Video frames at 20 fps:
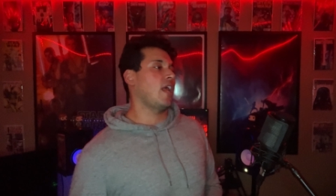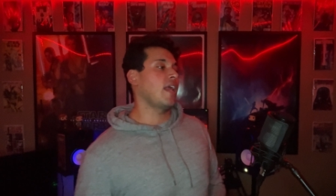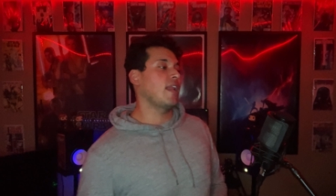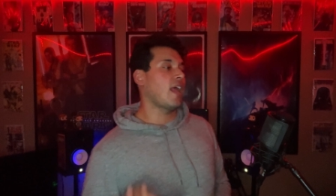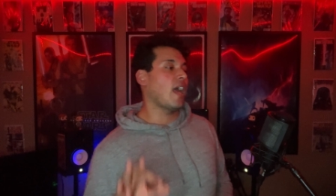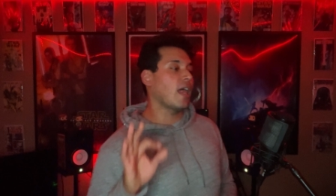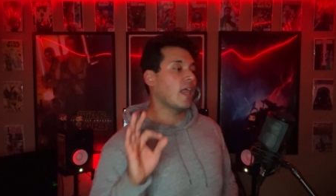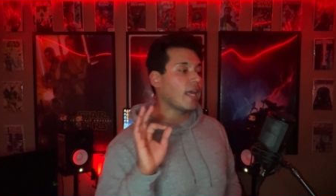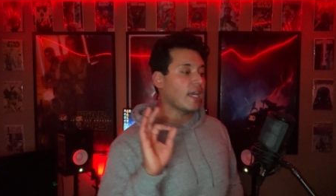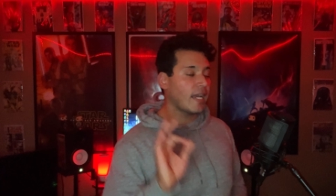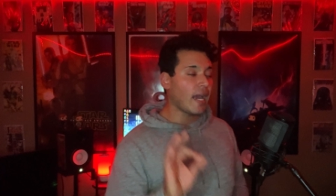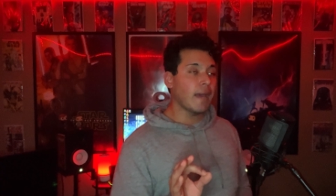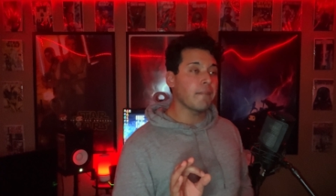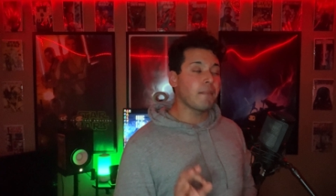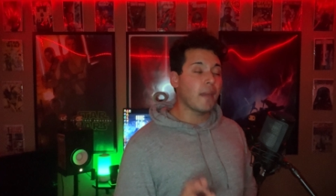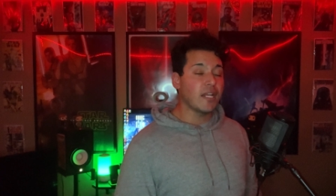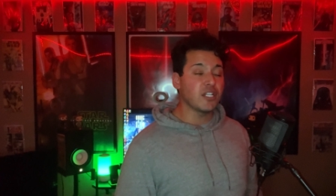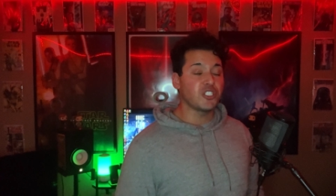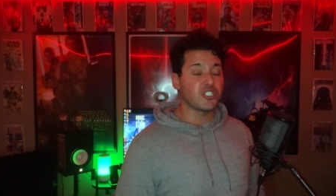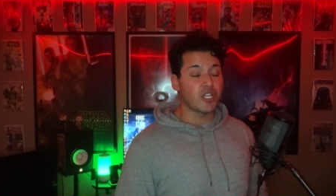And like I
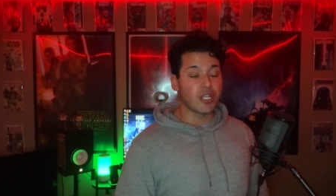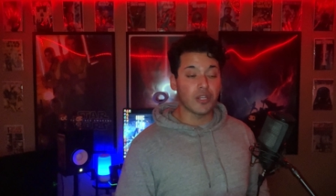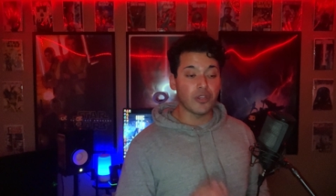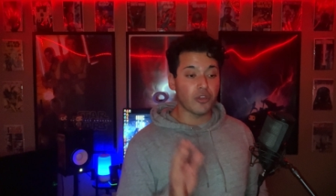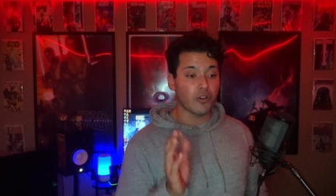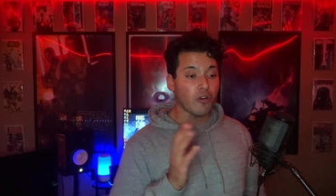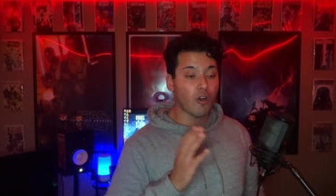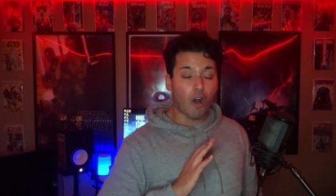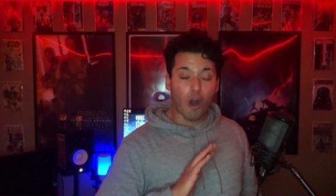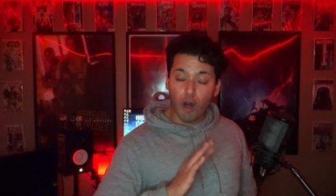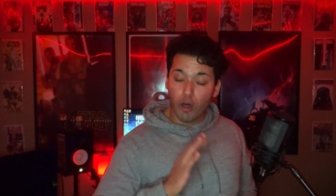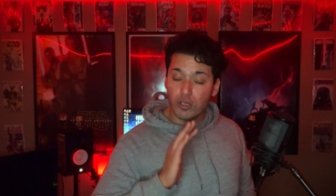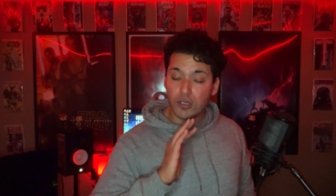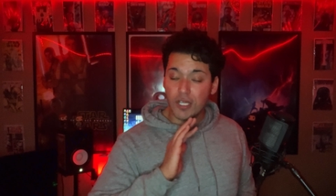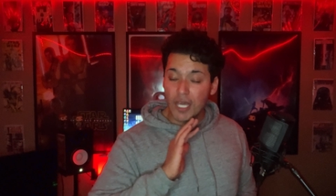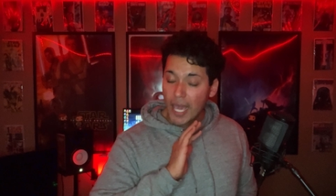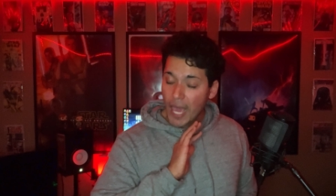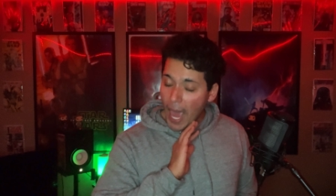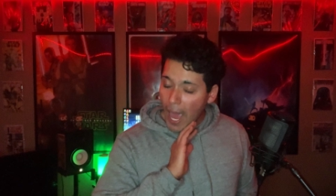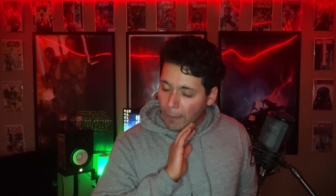mentioned, they're all
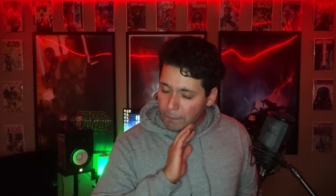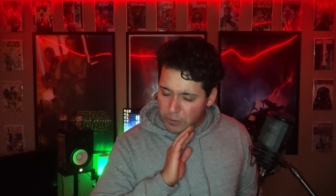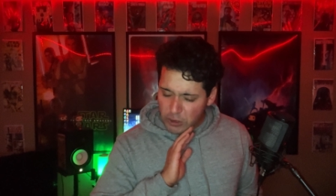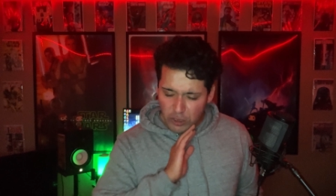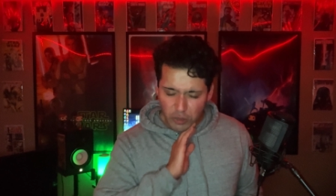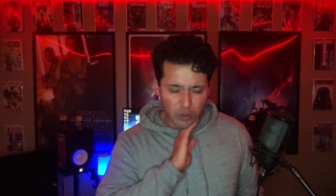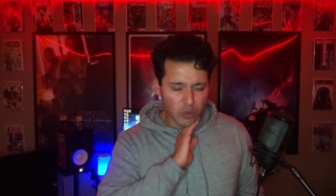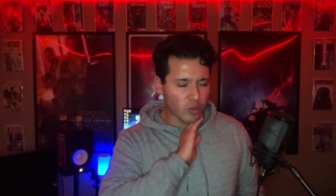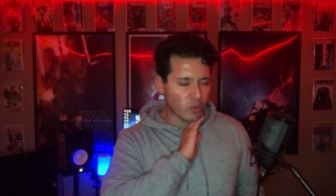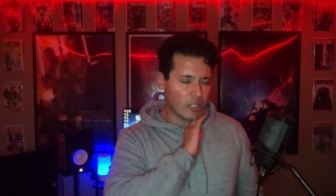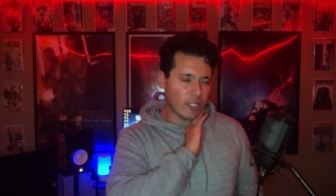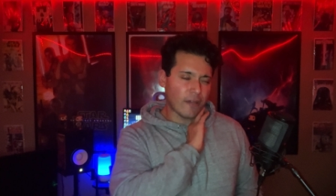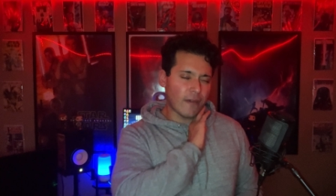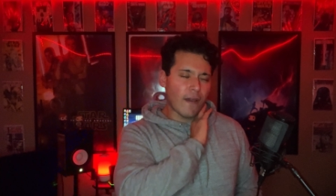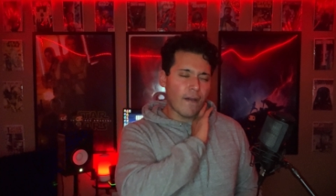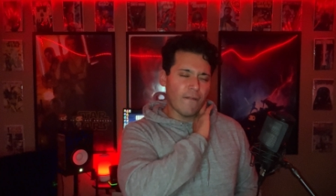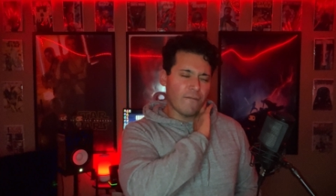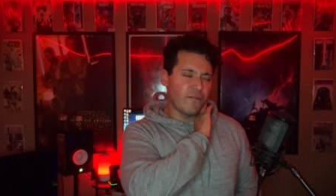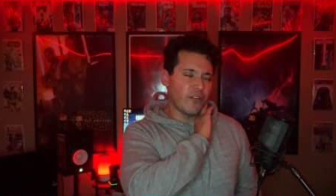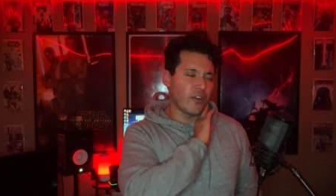absolutely
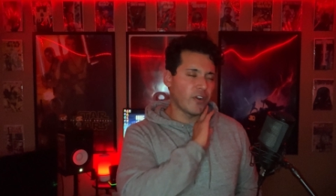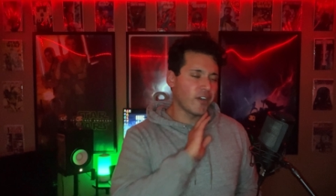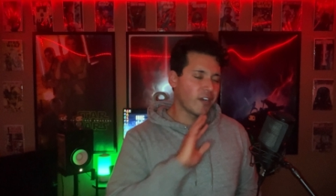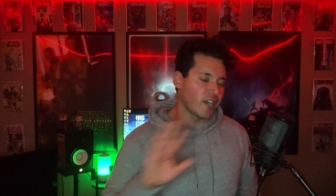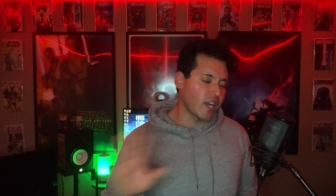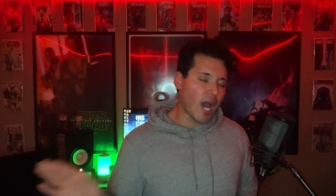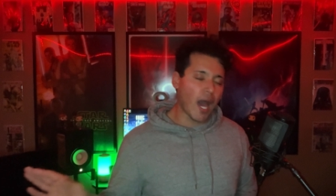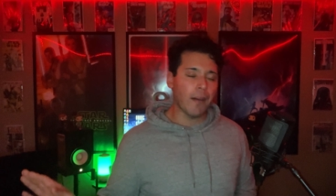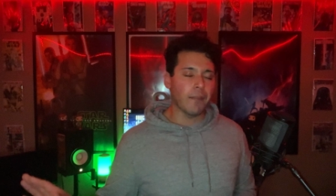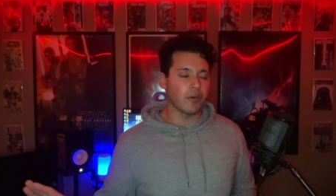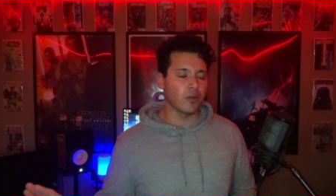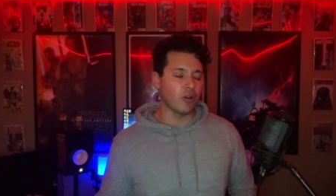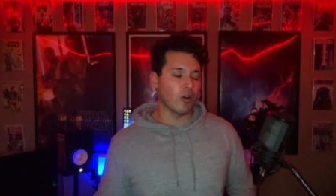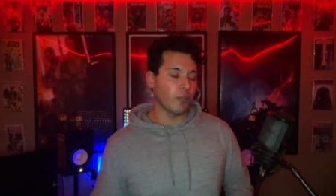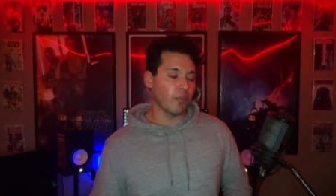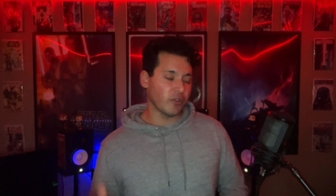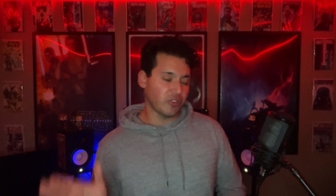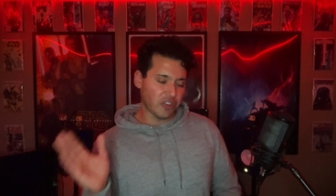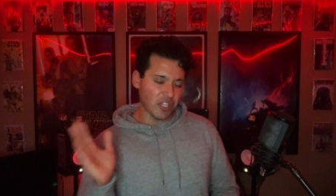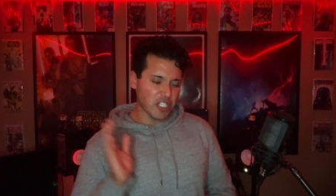phenomenal,
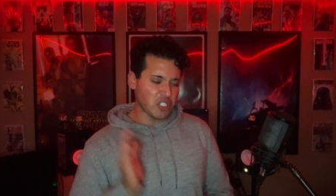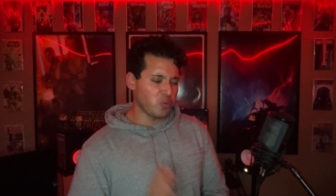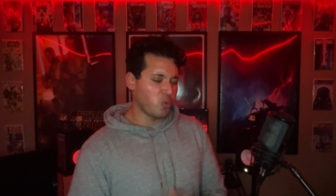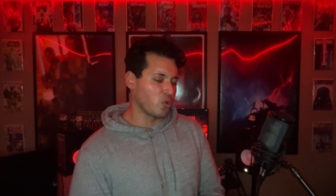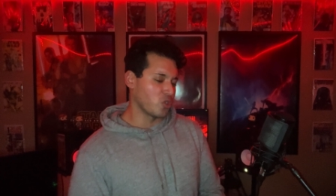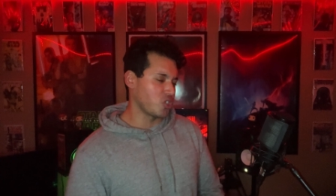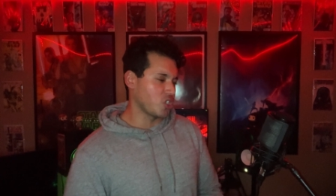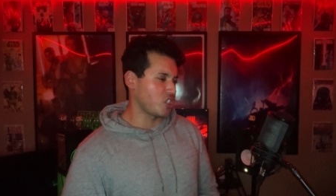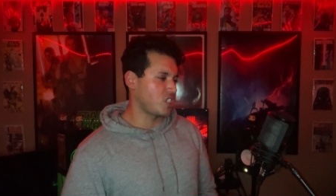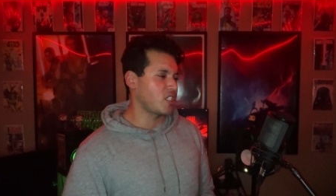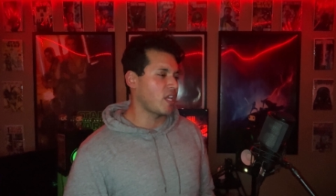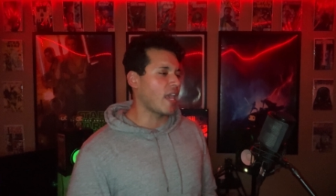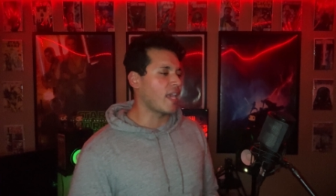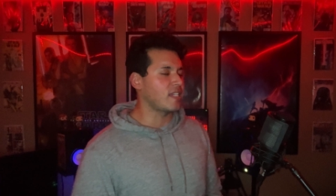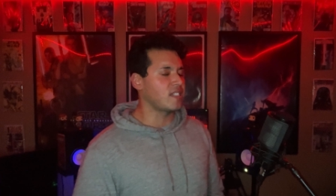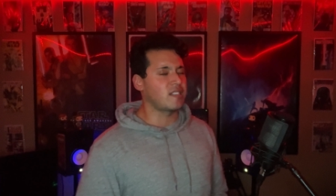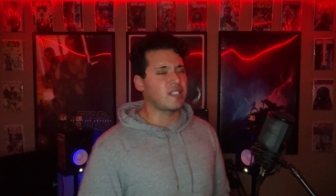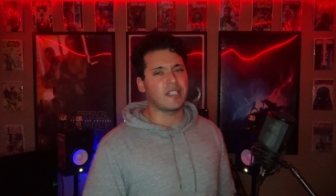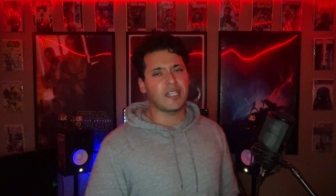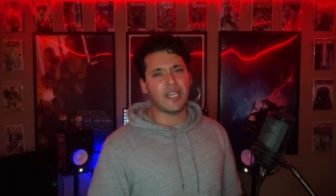but this one just takes the